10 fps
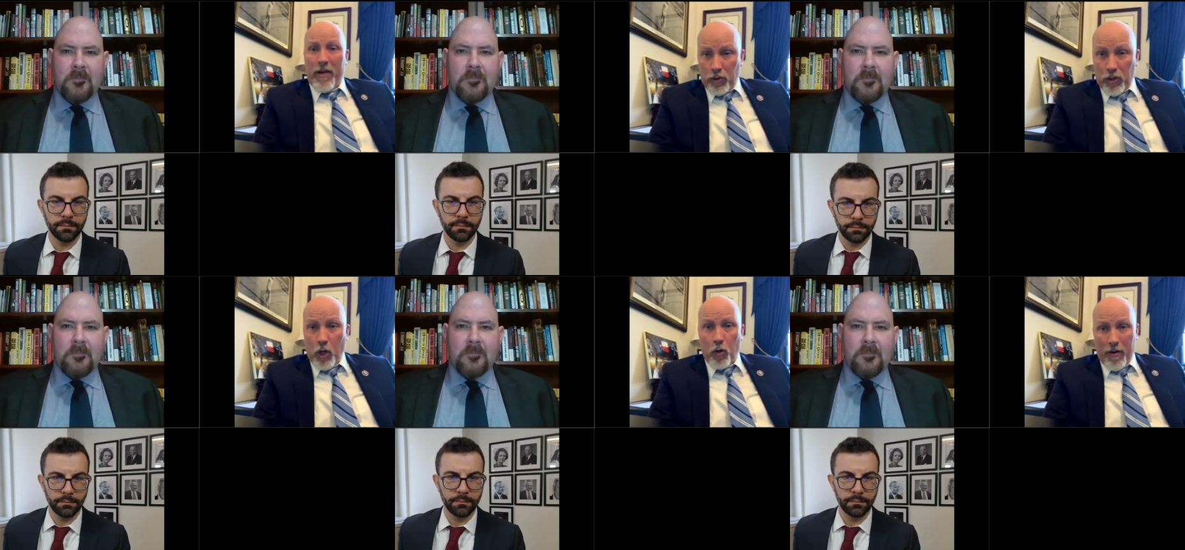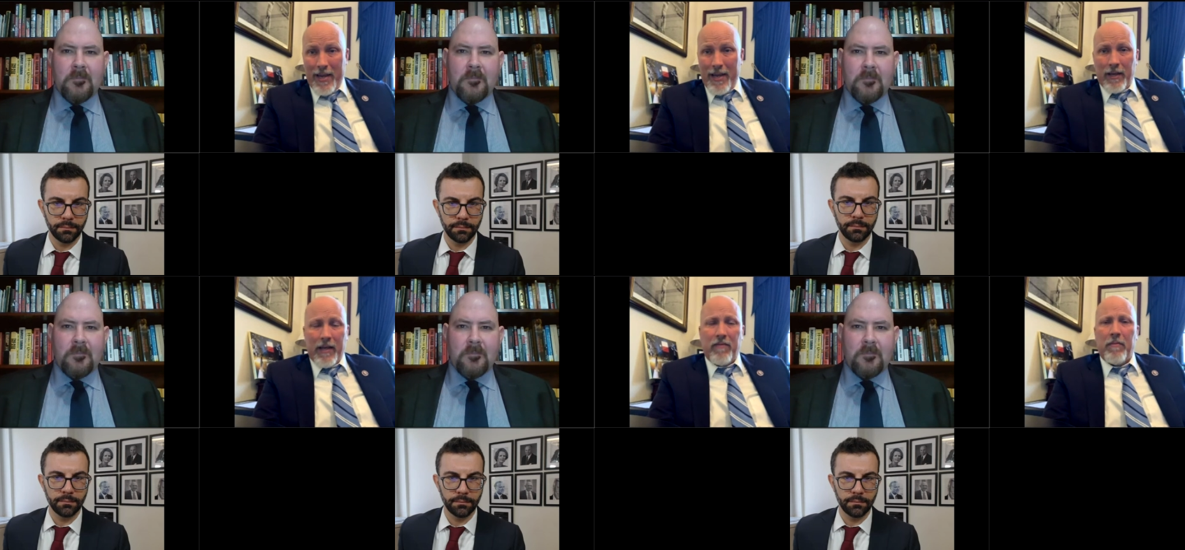Speaker 1: ranchers agree
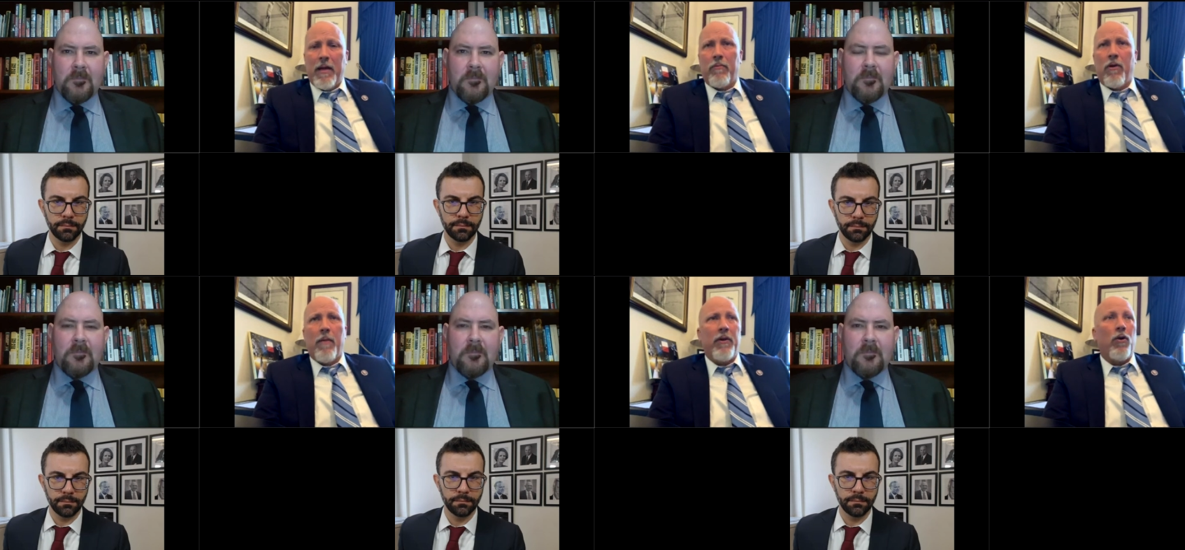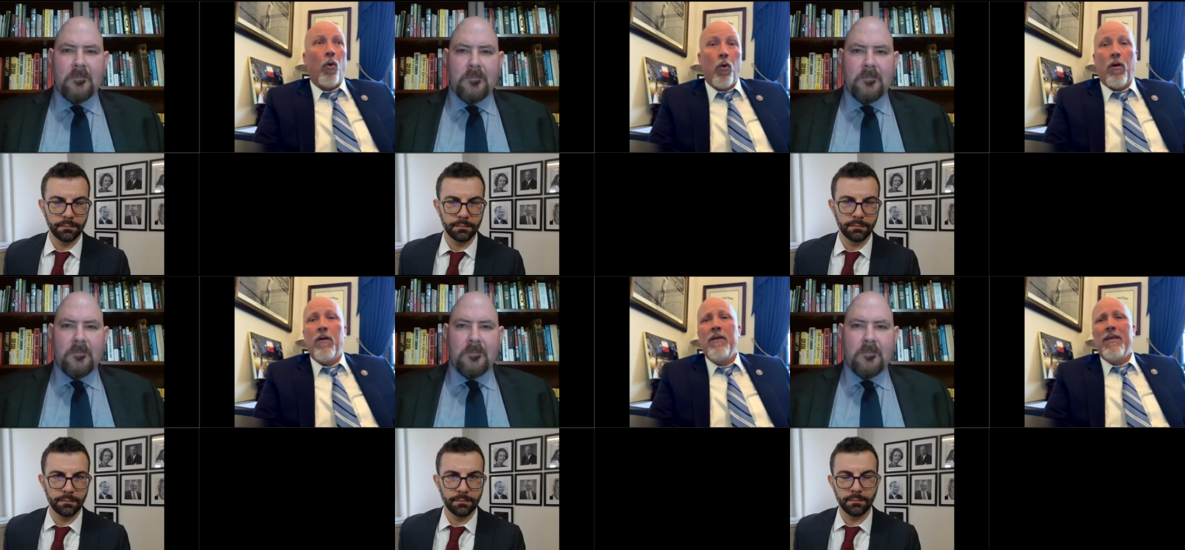and give them that property,
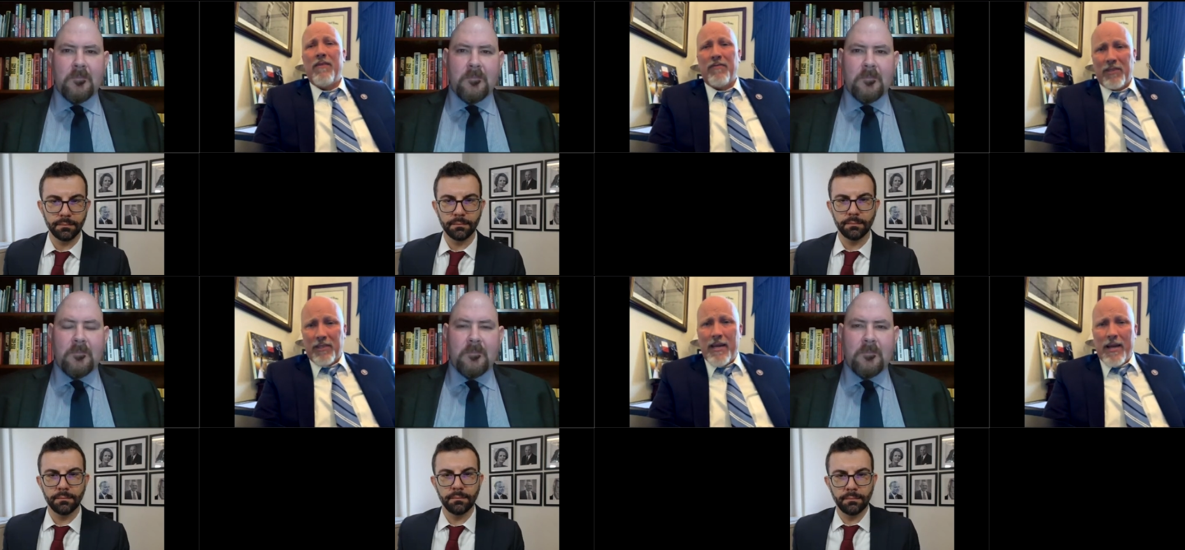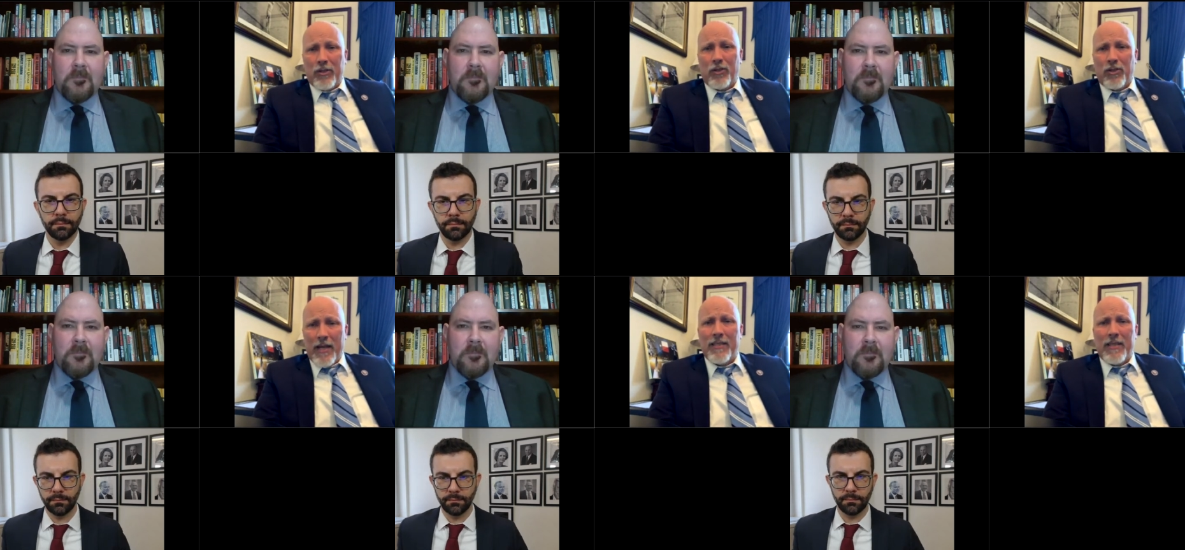or if the state
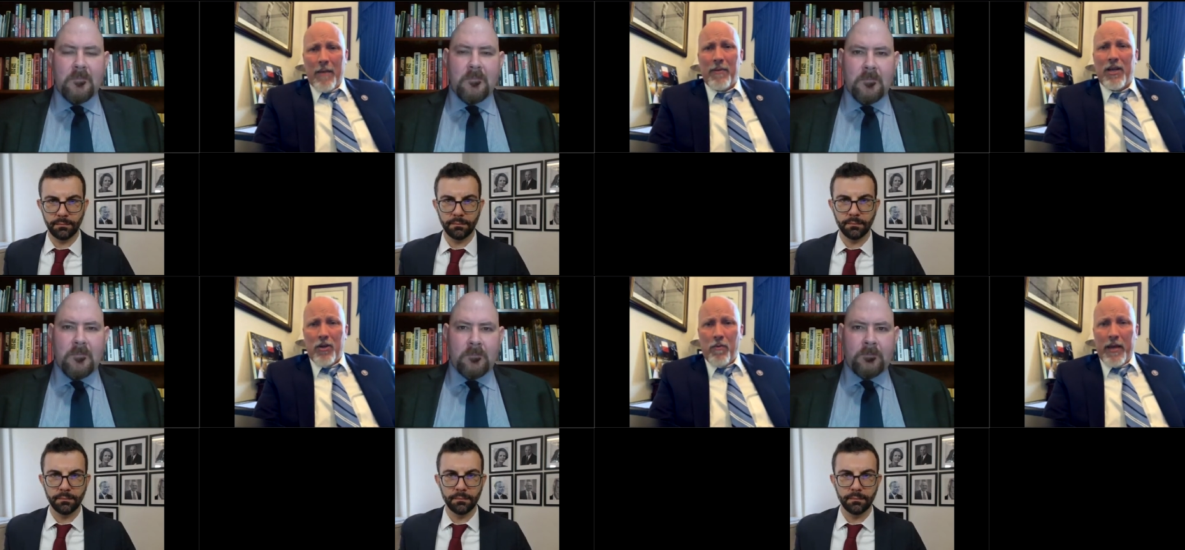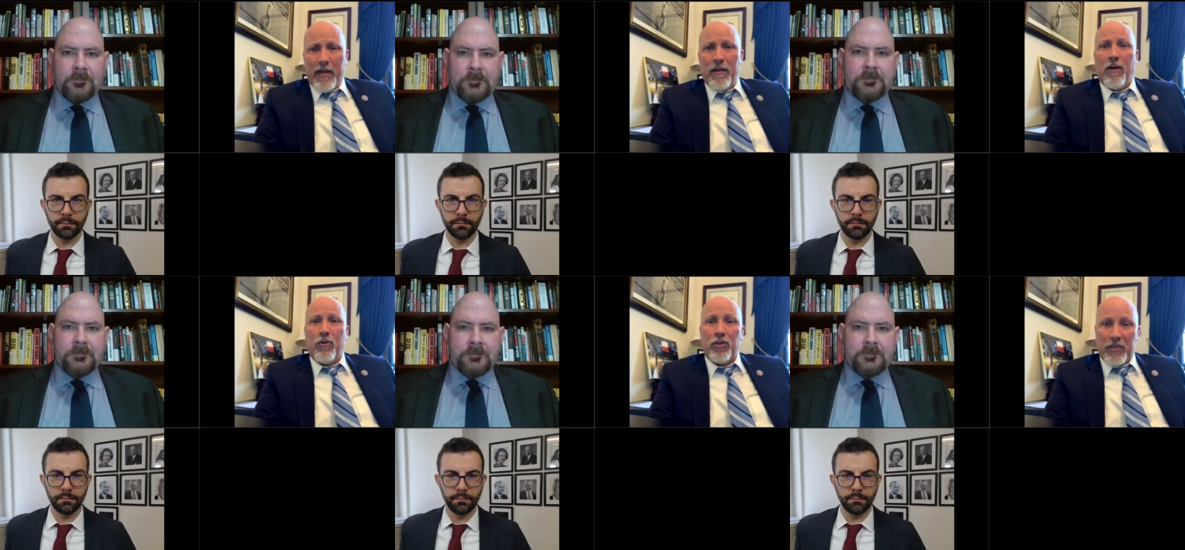exercises eminent domain
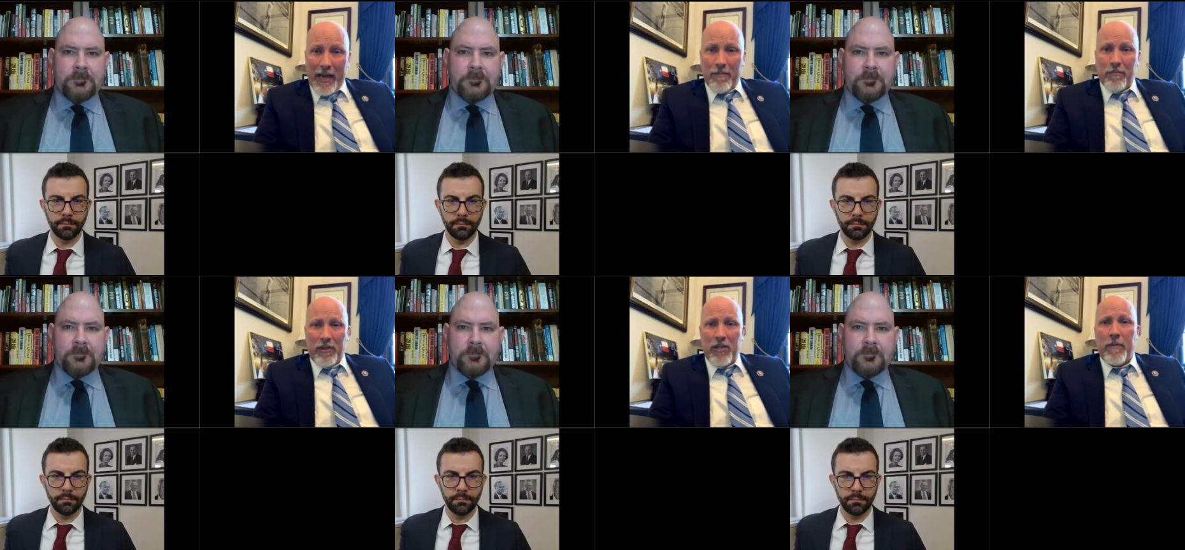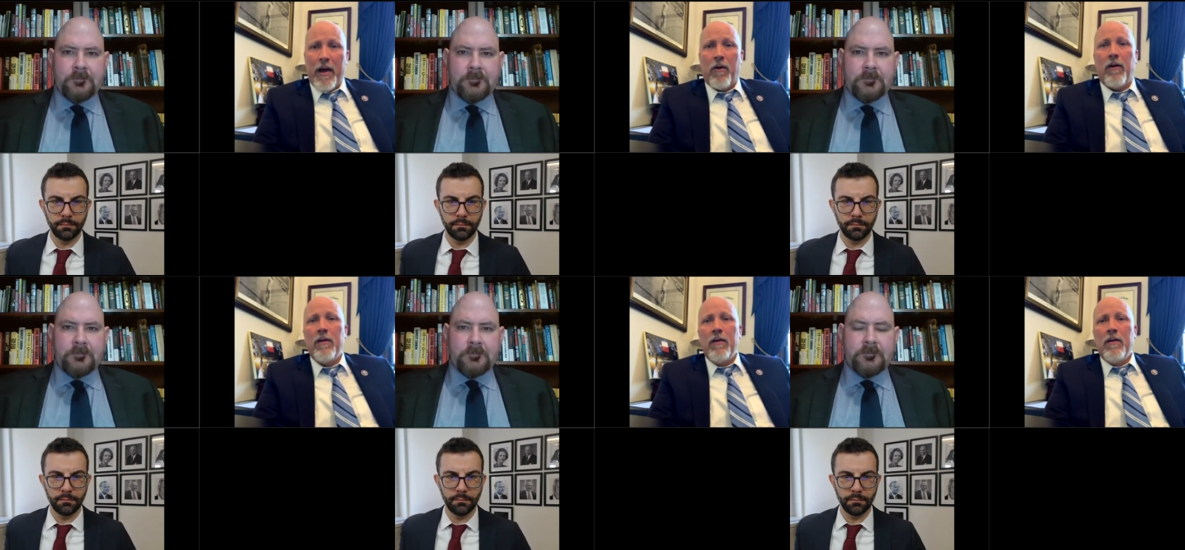under state police
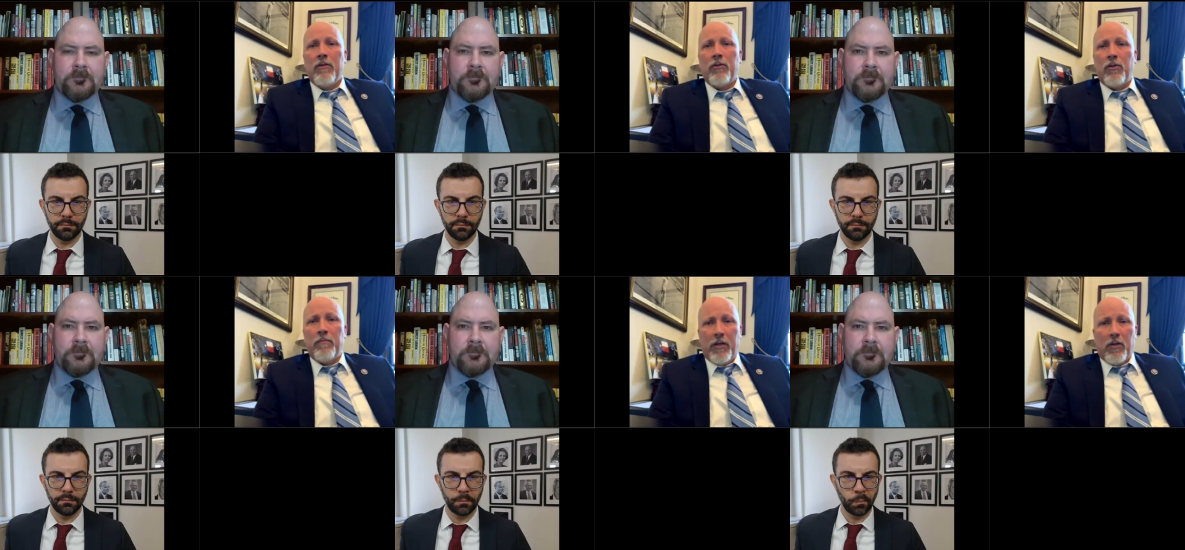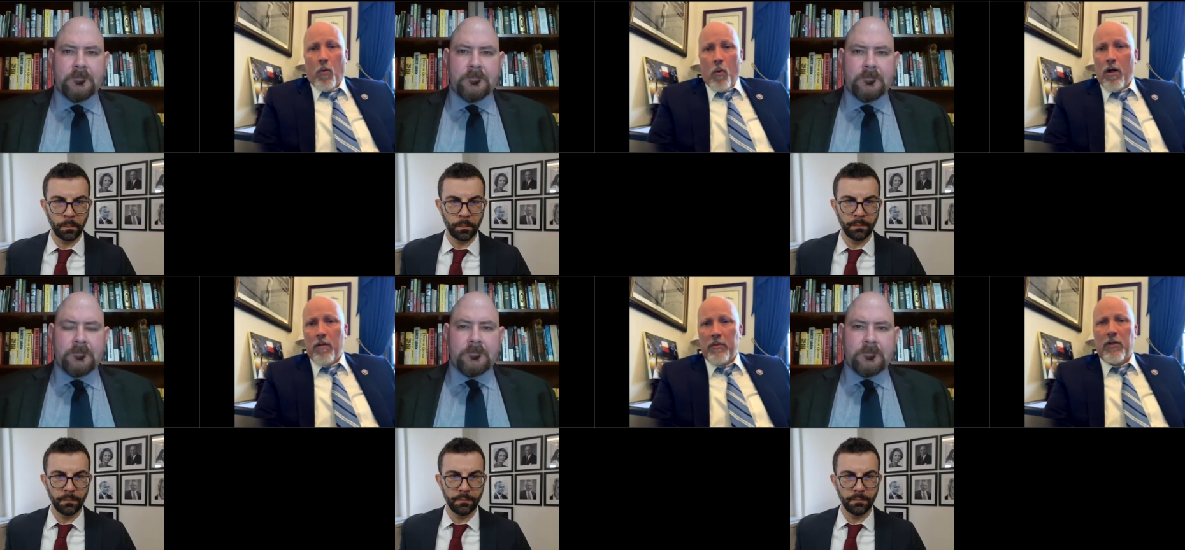power to build a
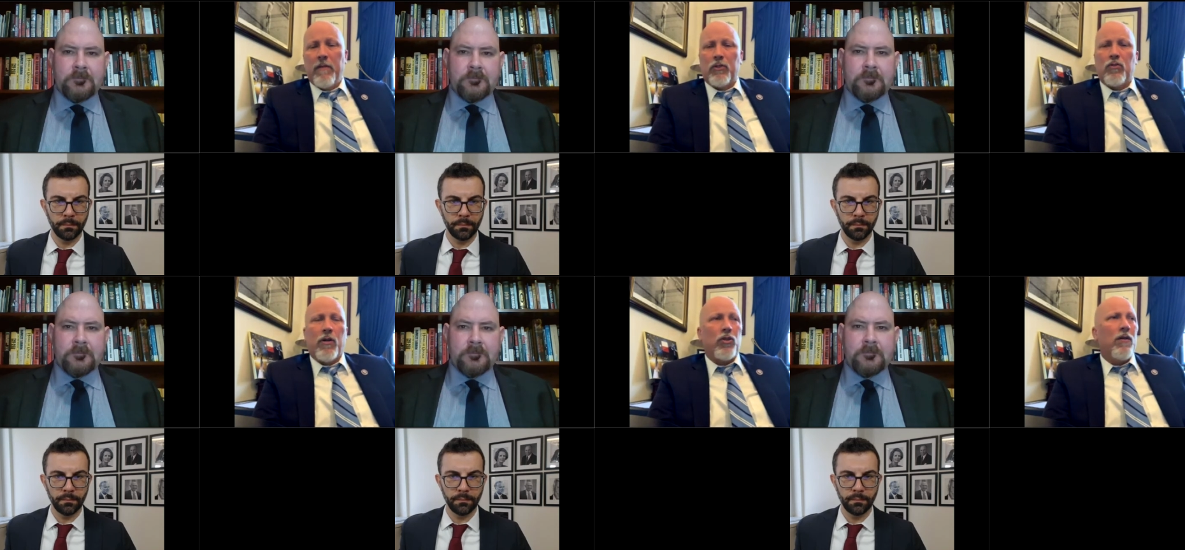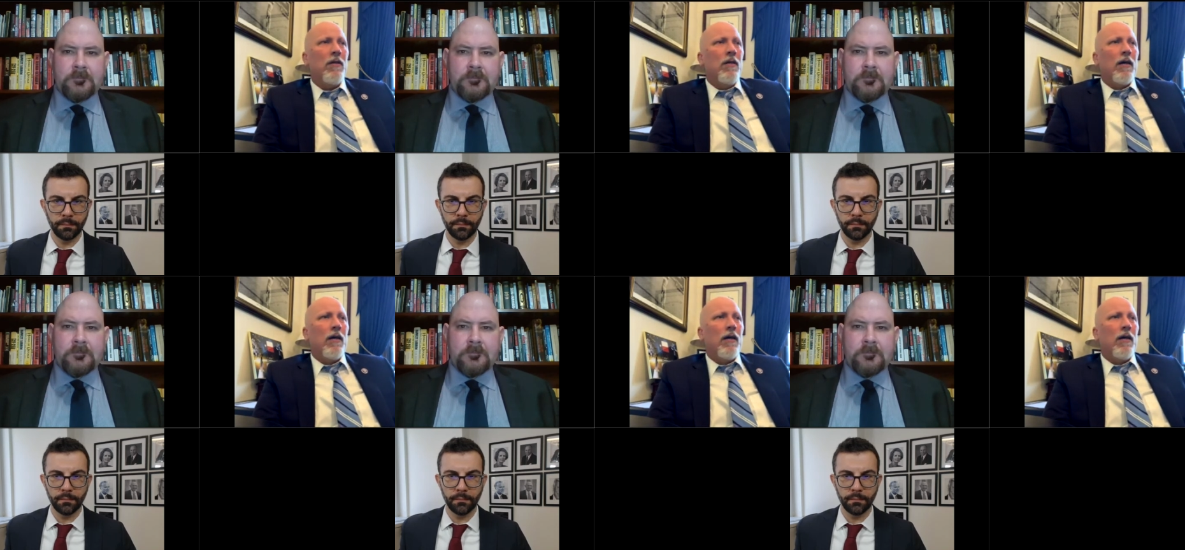wall and build infrastructure.